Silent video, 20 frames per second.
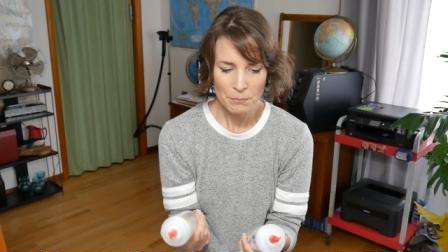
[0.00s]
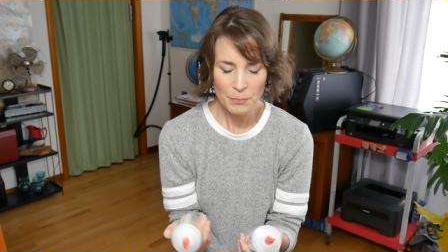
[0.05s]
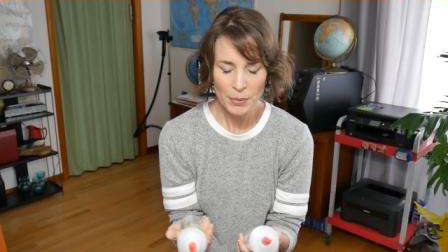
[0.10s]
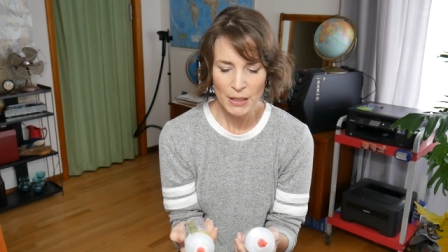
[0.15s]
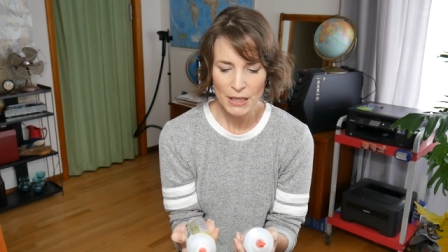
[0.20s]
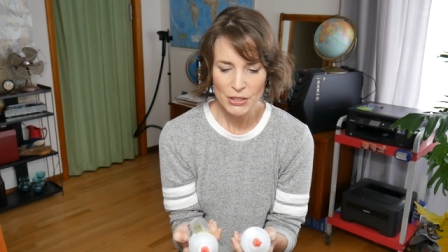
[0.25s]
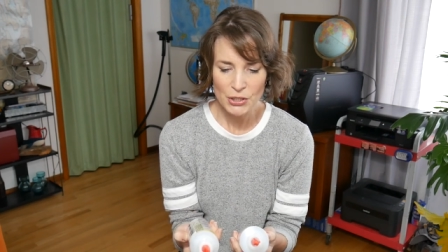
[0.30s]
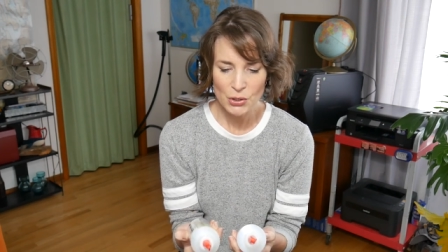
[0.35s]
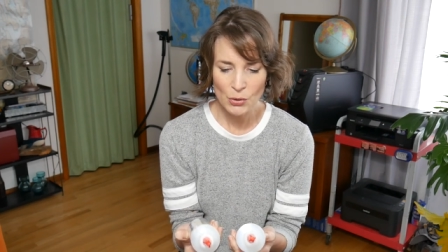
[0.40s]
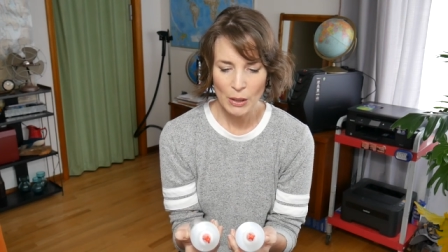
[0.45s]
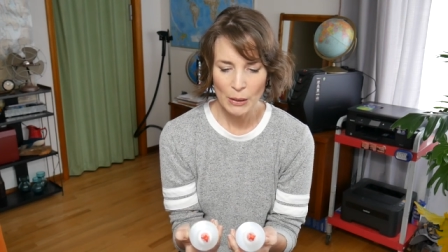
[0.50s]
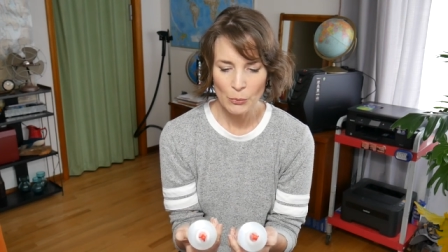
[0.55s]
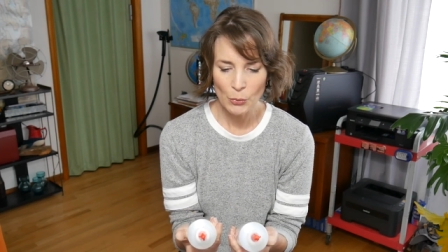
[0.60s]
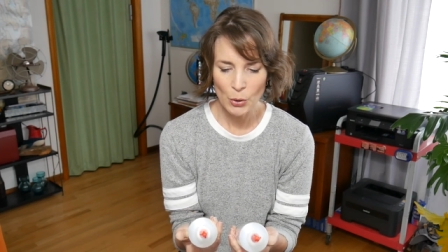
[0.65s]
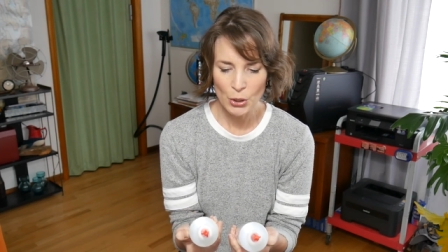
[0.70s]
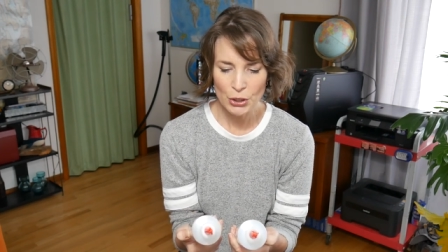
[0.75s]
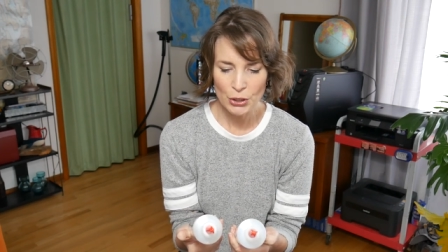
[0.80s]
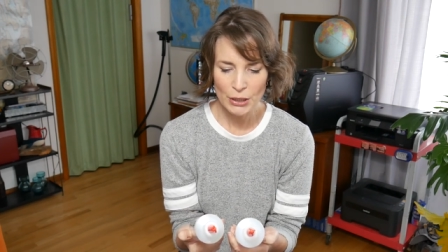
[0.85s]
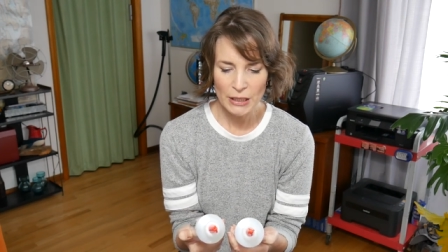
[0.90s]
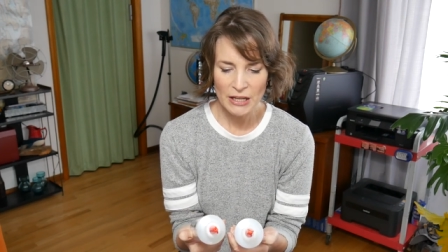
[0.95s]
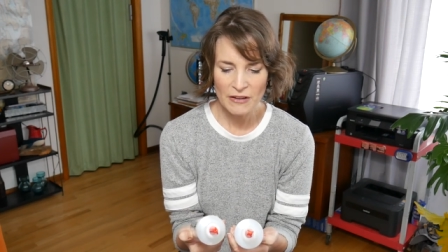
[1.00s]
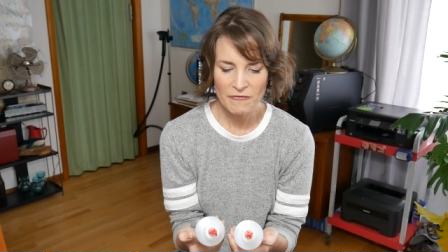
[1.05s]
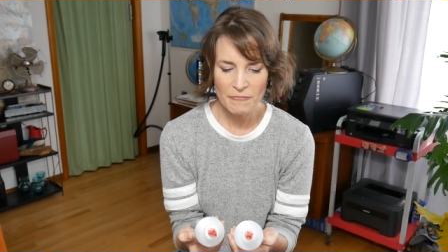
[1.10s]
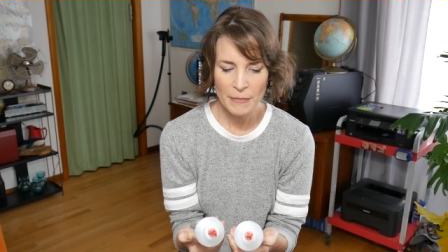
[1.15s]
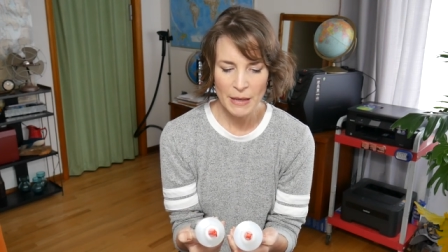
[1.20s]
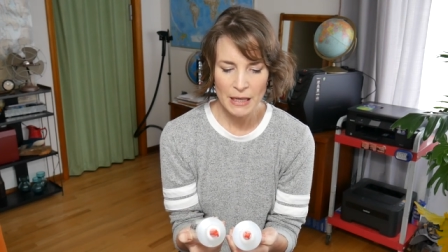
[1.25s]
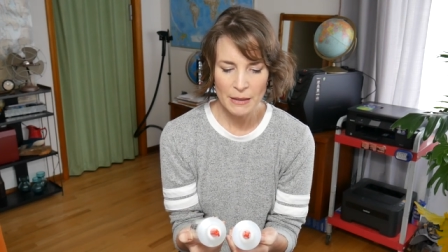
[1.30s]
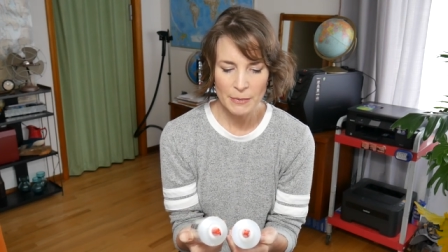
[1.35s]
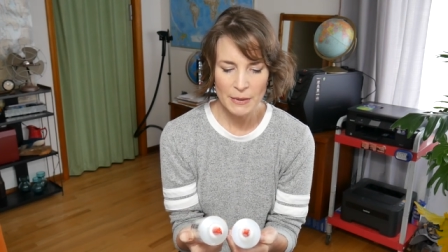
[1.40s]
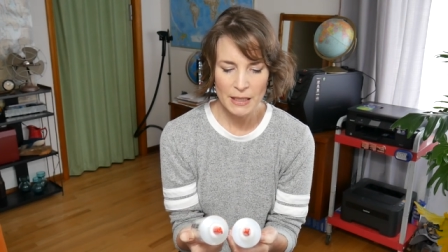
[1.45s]
But so I'm wondering if
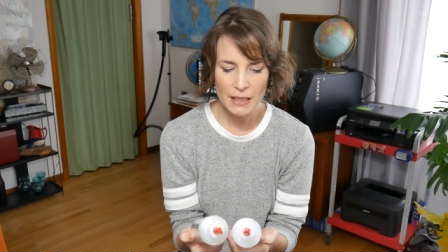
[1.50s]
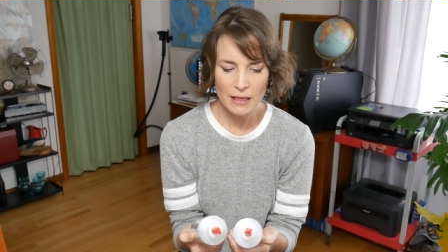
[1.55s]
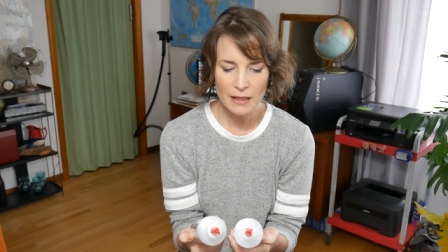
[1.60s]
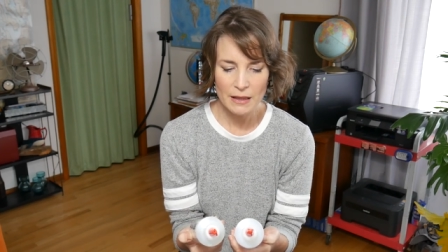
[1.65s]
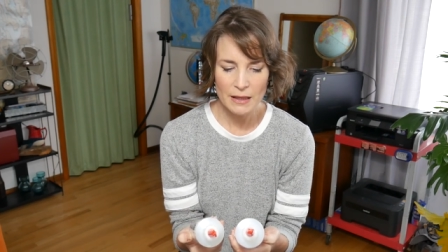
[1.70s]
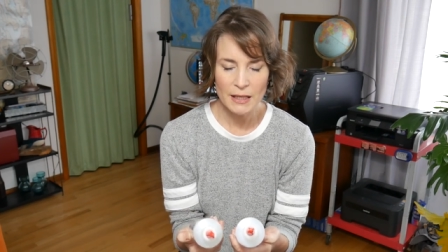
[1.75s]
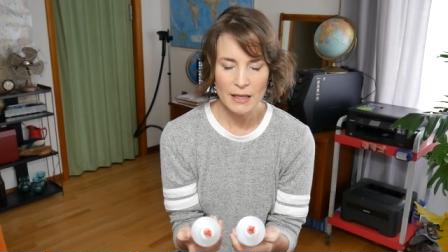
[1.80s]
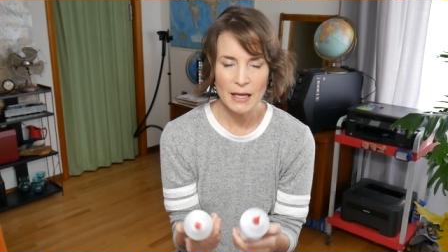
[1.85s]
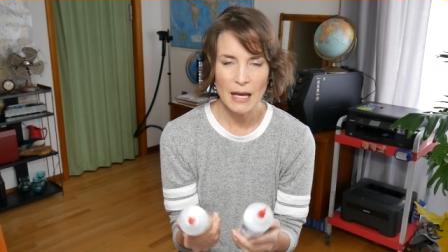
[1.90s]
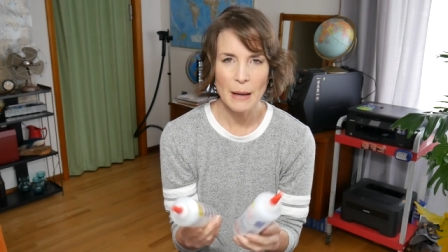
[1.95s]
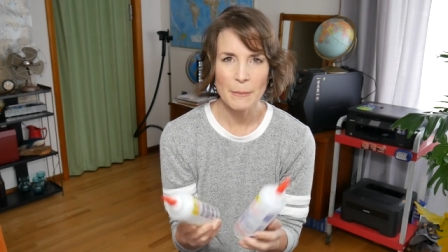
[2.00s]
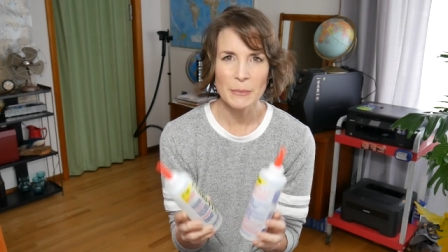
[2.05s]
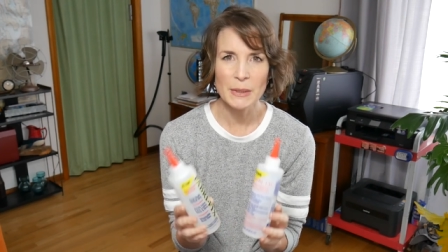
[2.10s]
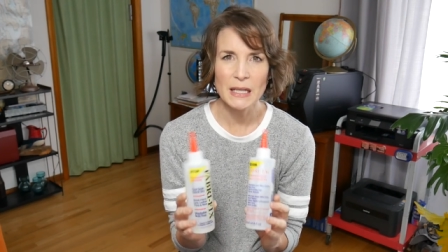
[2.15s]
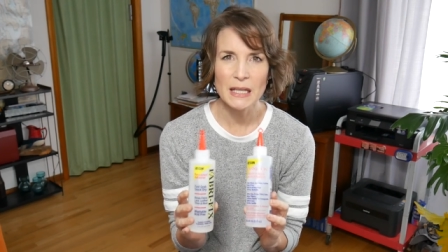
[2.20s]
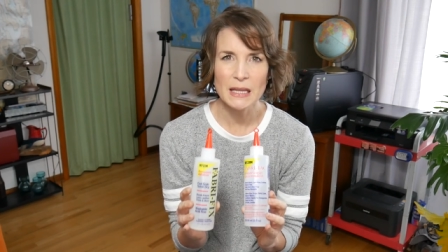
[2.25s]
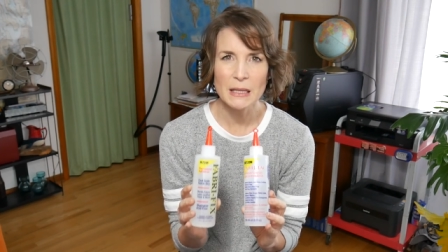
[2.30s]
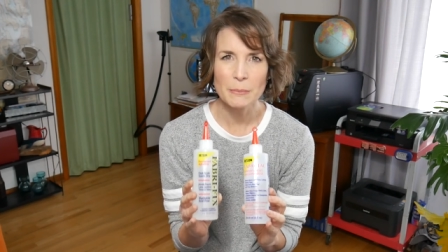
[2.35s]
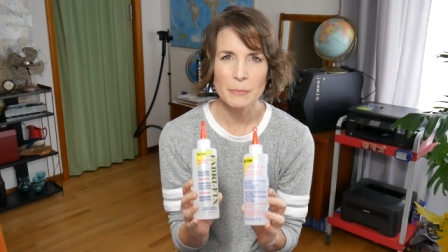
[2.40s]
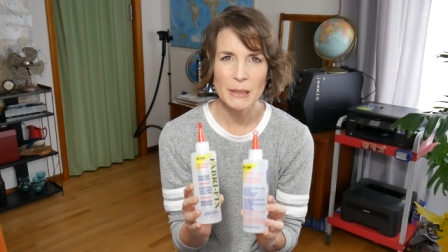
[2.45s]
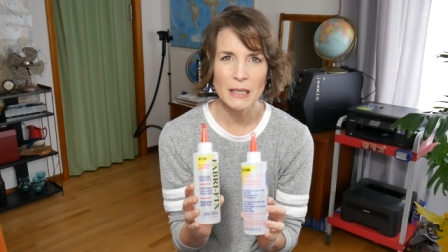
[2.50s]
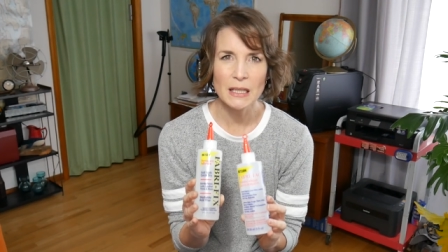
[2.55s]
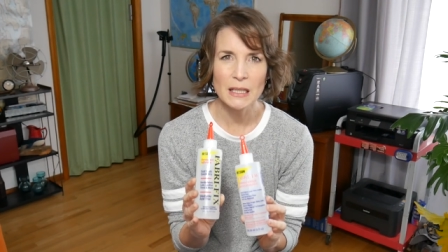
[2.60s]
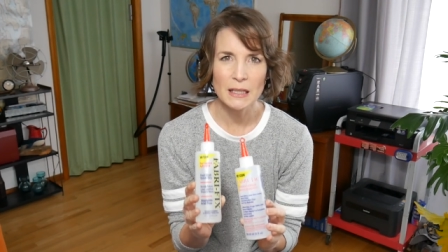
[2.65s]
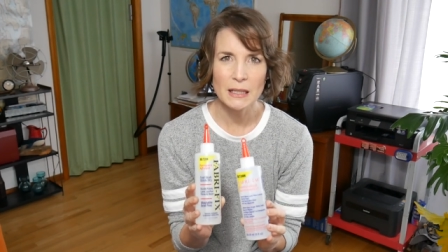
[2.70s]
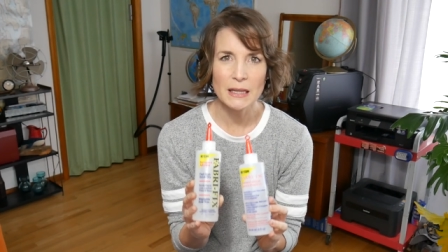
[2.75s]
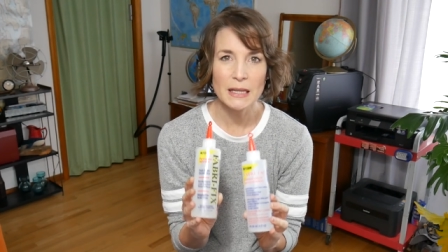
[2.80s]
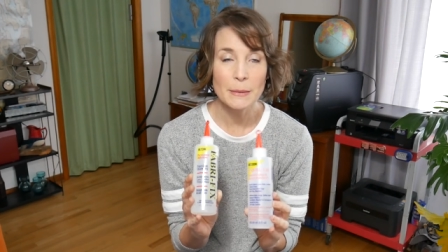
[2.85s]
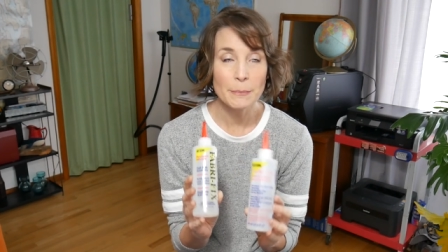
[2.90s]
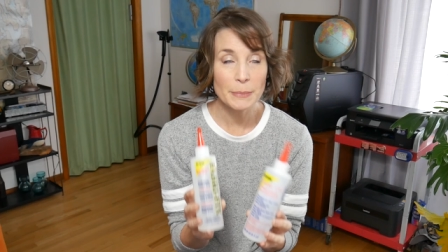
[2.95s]
maybe the company, the,
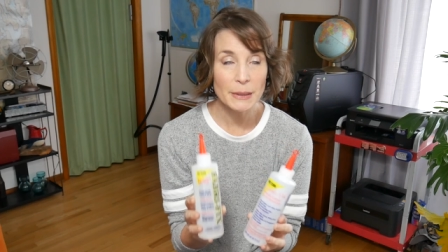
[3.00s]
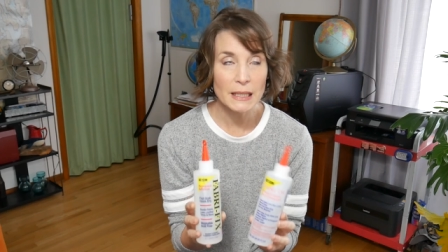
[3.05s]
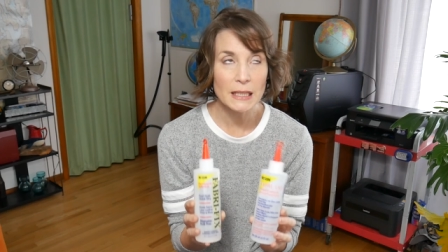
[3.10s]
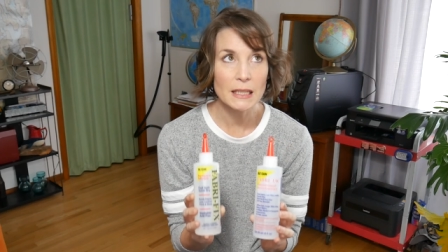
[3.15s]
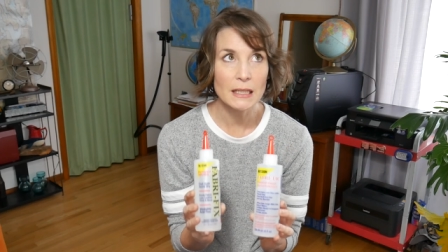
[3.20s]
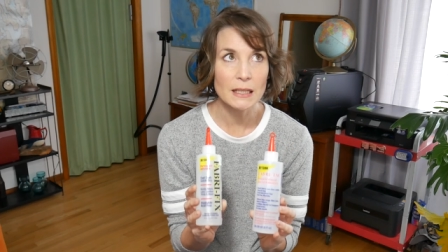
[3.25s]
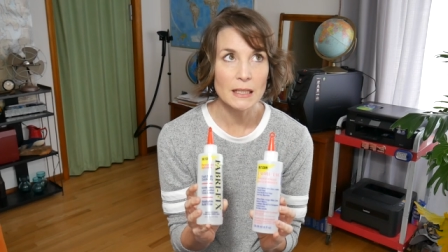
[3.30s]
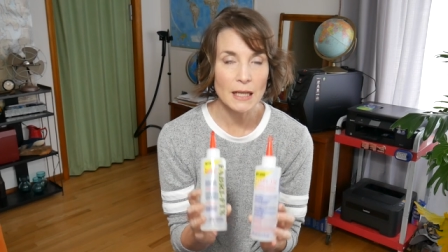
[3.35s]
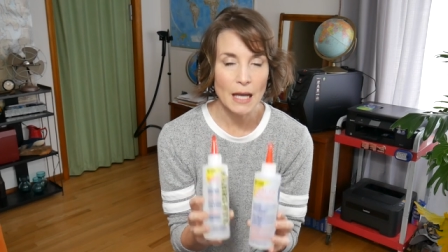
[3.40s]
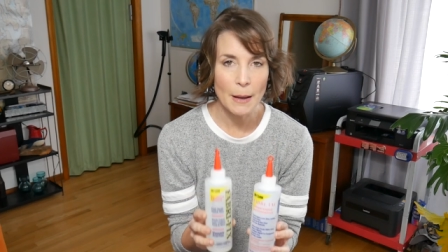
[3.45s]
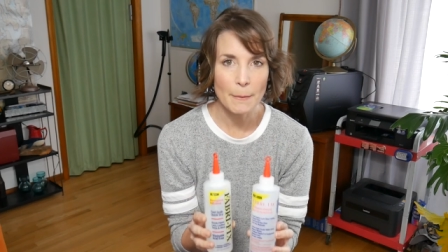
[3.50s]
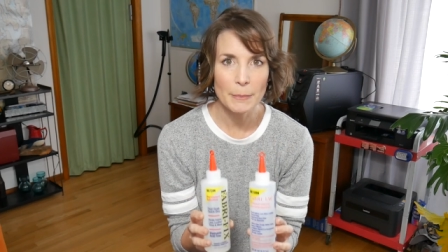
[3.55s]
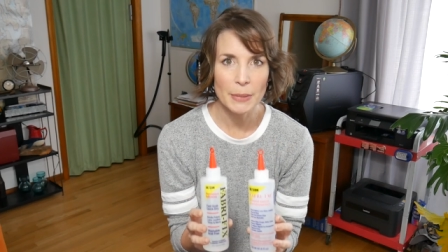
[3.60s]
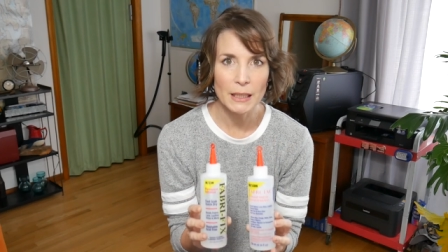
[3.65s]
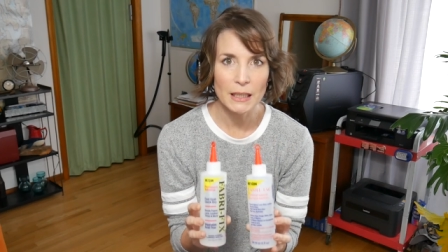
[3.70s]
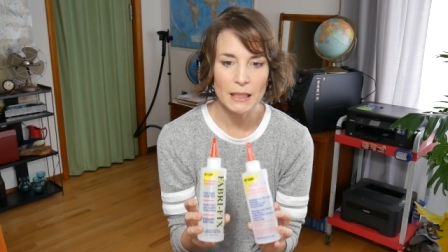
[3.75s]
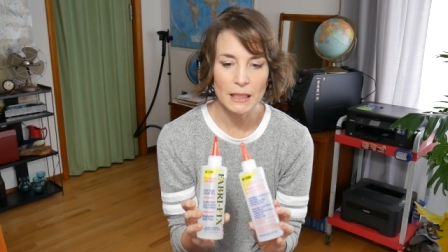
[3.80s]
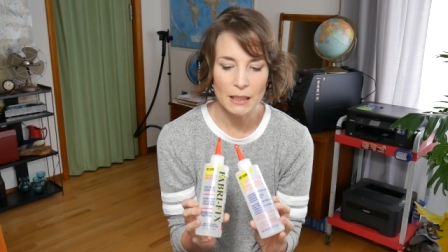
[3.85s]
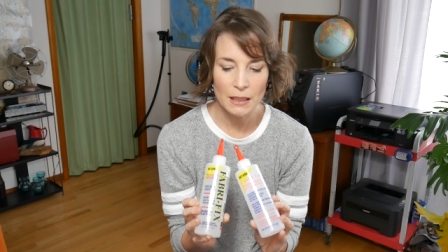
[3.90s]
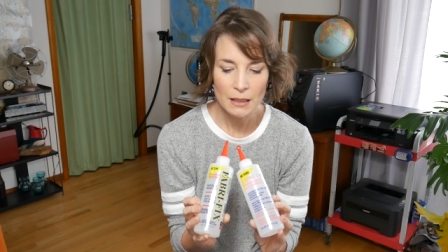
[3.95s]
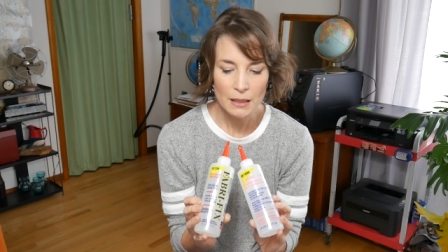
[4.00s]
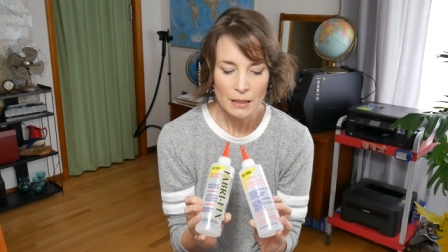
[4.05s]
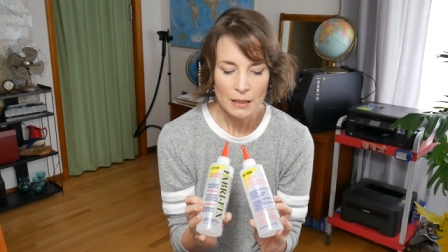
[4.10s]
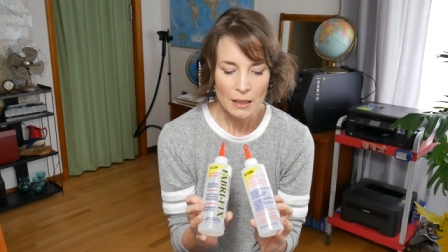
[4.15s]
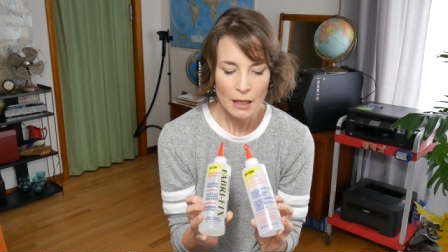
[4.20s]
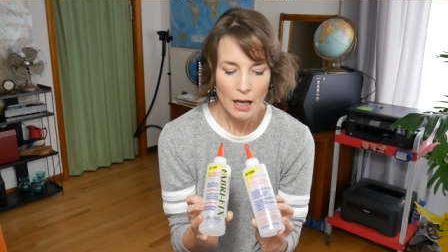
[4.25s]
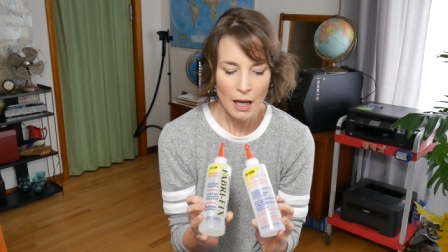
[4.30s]
Be the Beacon company,